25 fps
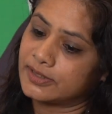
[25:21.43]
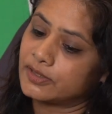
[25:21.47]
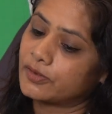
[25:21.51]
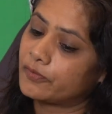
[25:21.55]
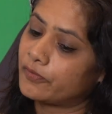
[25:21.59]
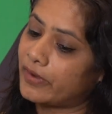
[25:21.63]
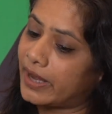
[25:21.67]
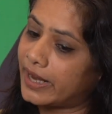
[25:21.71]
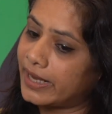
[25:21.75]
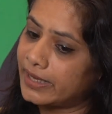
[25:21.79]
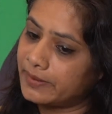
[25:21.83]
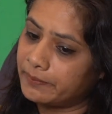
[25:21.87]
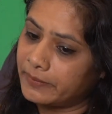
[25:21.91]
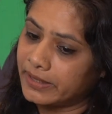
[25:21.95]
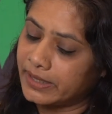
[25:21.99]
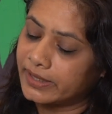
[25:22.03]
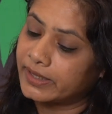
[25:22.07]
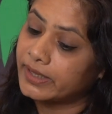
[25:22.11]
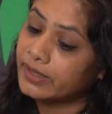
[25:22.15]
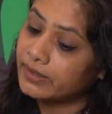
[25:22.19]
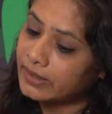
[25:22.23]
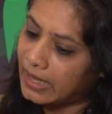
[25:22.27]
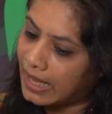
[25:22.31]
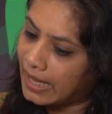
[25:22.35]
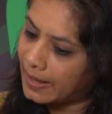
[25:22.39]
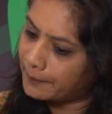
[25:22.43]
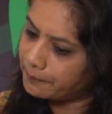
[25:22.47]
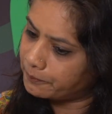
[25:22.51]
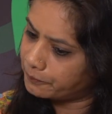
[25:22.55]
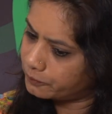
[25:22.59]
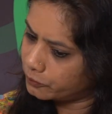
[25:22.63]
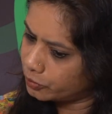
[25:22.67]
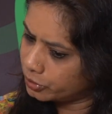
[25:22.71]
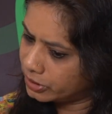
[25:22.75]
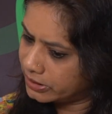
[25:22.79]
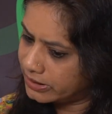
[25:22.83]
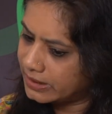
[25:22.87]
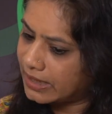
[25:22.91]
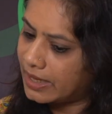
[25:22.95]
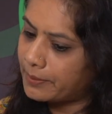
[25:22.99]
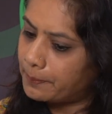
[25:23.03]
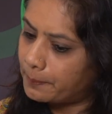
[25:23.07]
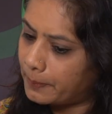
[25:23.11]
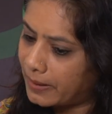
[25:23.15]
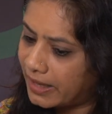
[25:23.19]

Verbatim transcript: So while making, aap utna